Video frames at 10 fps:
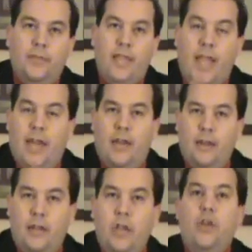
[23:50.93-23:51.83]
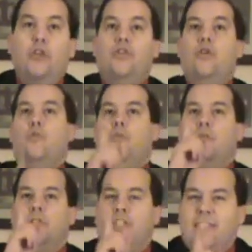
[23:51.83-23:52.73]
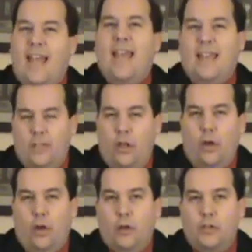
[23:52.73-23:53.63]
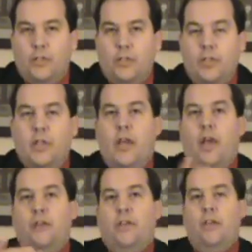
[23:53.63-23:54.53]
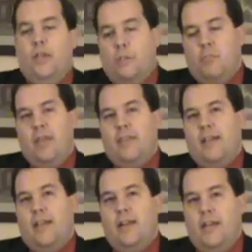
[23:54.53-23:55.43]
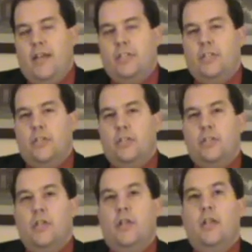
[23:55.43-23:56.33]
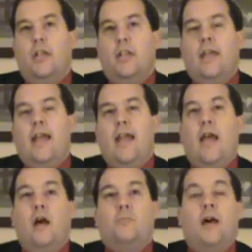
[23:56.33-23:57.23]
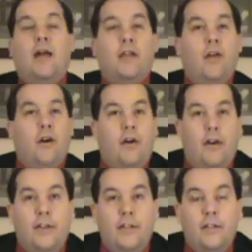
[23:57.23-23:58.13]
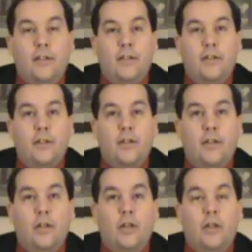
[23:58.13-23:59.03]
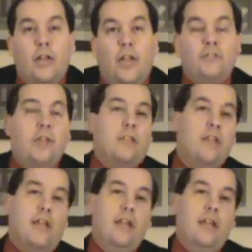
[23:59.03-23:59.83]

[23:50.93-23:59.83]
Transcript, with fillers: Get it? You will stay lost until you meet the conditions laid out by God. It's not the